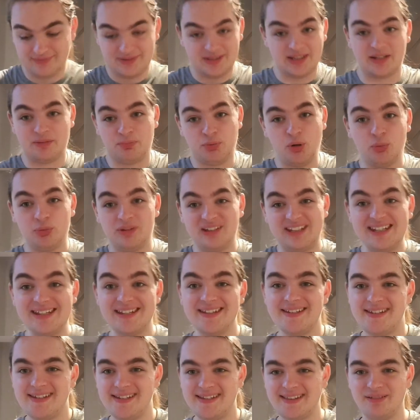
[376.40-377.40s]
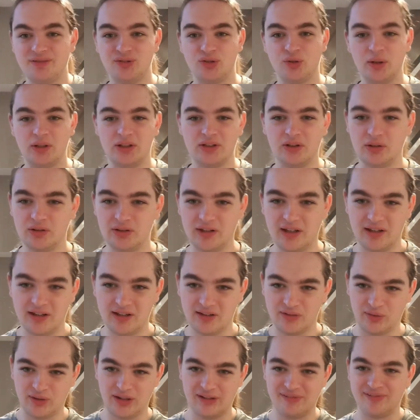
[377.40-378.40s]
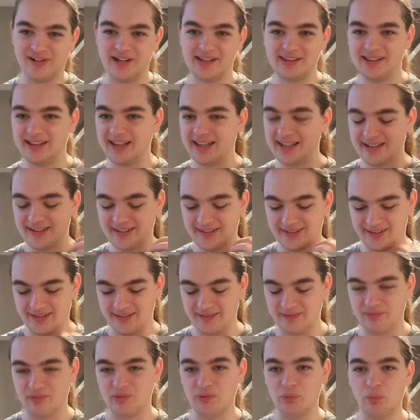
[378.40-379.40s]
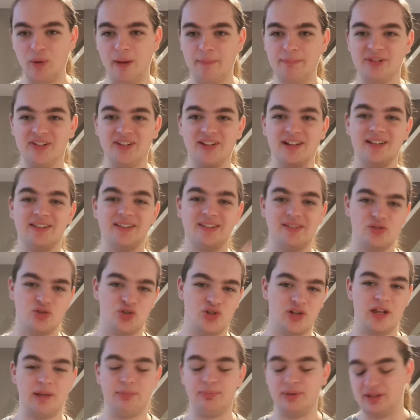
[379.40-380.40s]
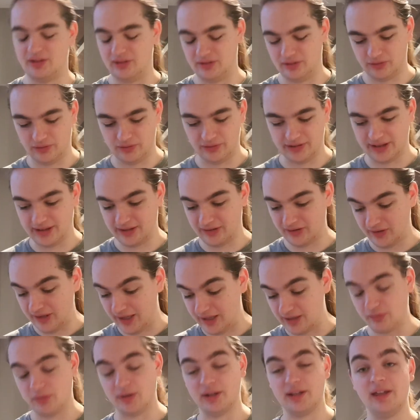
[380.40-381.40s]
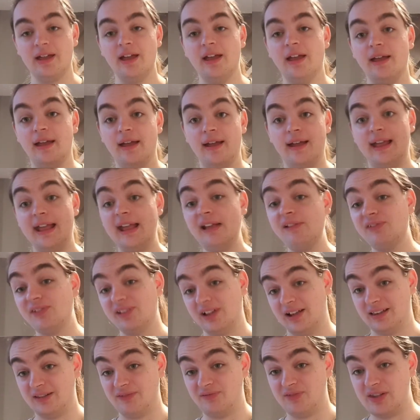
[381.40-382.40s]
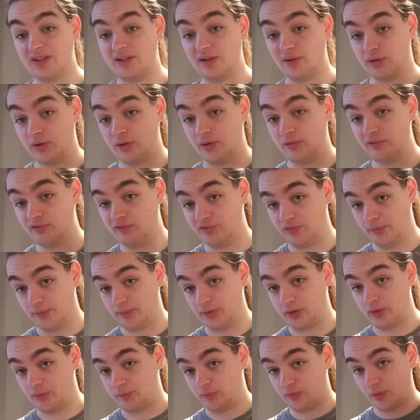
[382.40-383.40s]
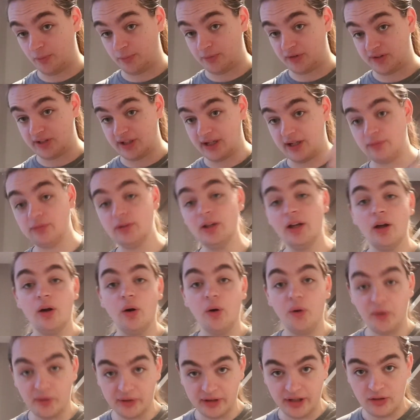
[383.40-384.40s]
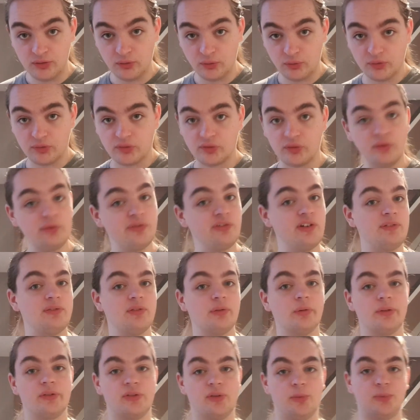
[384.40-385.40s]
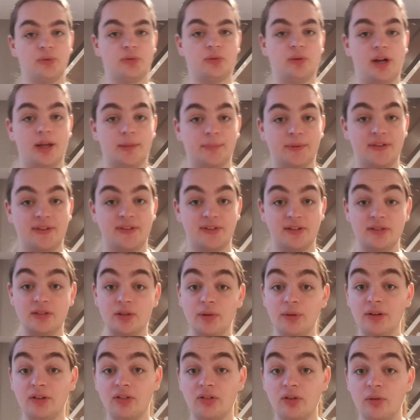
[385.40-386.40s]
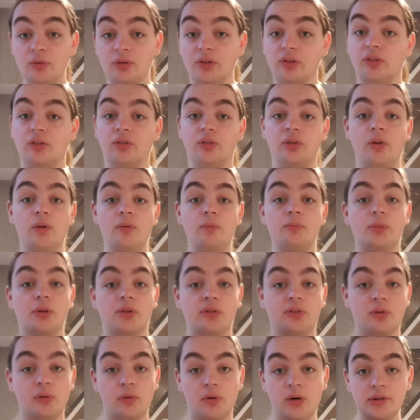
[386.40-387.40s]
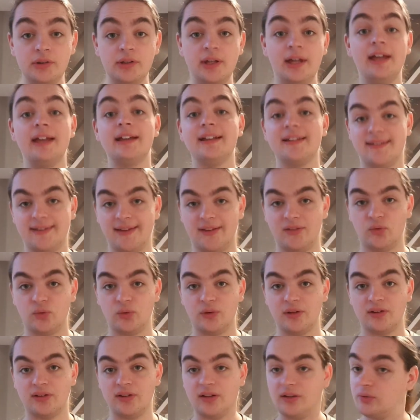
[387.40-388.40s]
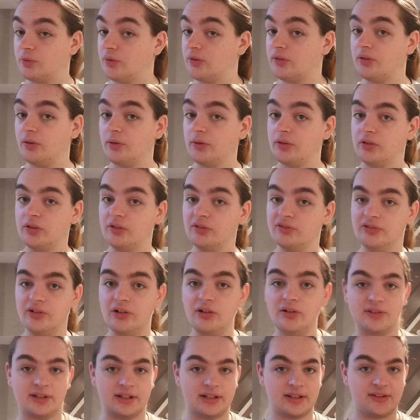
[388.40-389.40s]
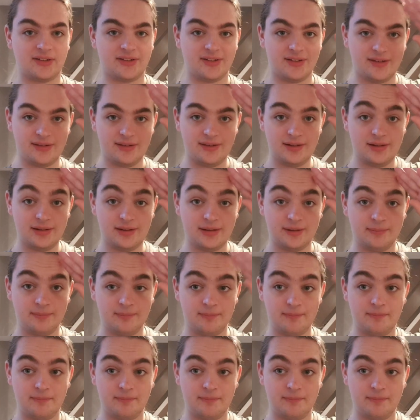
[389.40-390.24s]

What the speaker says: it's probably easier than just trying to find links and websites and shipping and all that. Anyway, if you like the video though, thumbs up, thumbs down. All that usual stuff. If you want to subscribe, consider doing so, because the show must go on, etc., etc., so on and so forth. And I'll see you later.